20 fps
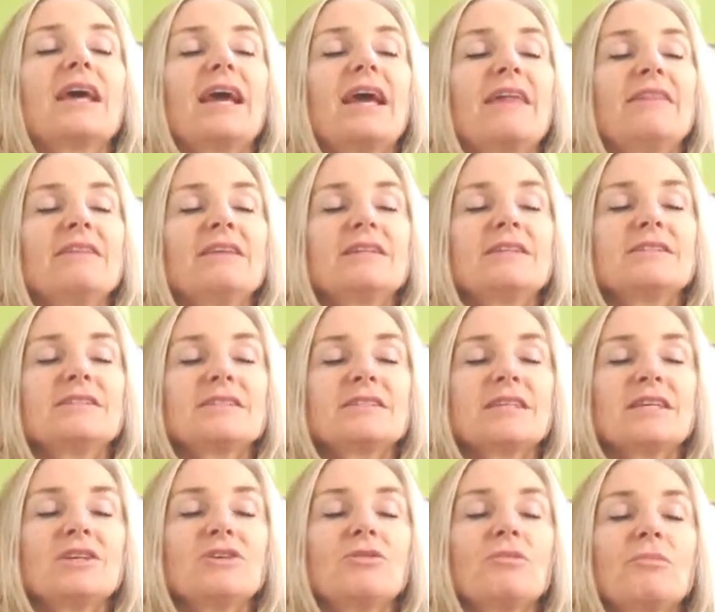And then
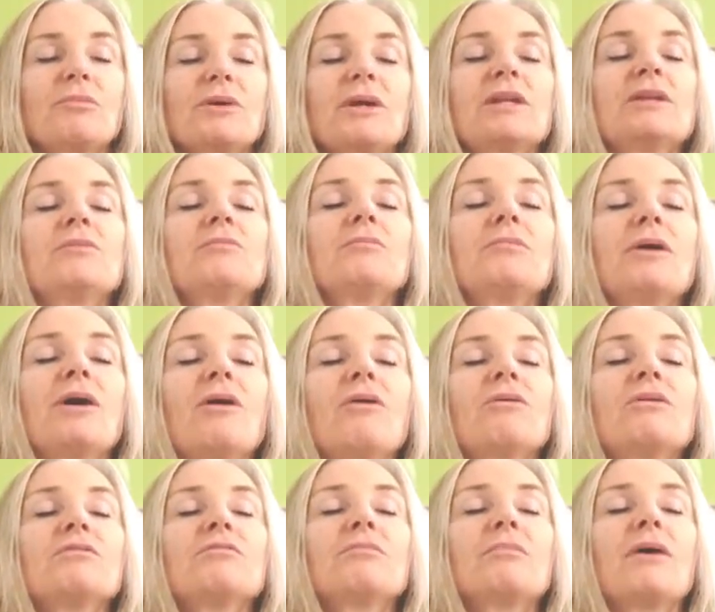see your brilliant pole
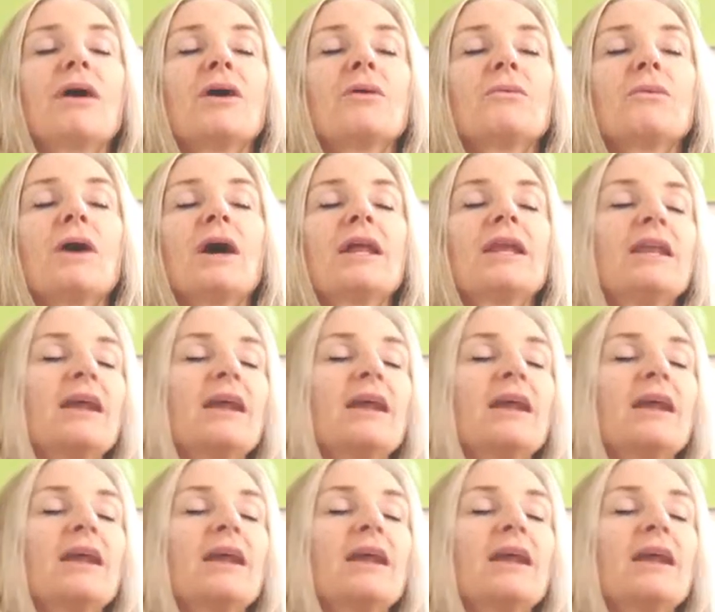of bright white